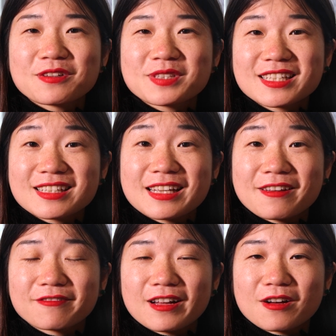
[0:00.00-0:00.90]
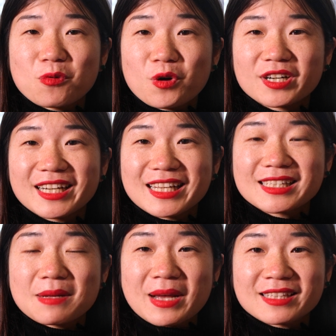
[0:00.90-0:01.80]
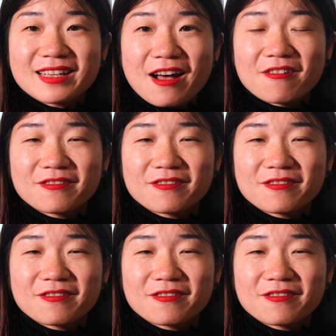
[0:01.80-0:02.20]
of sensitive word list myself.